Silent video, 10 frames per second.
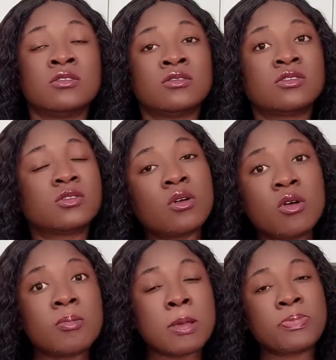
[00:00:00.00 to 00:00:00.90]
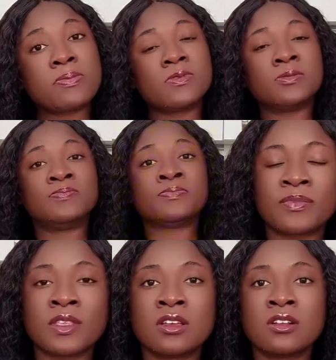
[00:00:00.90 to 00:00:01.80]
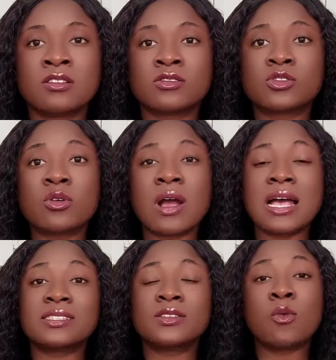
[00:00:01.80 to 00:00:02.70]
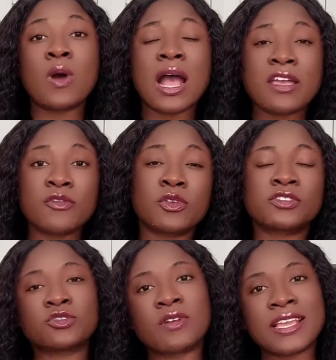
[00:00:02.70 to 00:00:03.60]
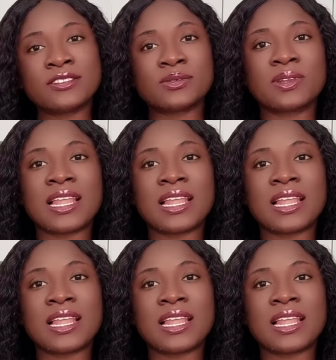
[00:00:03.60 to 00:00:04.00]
So, my people, so as the wife was trying to,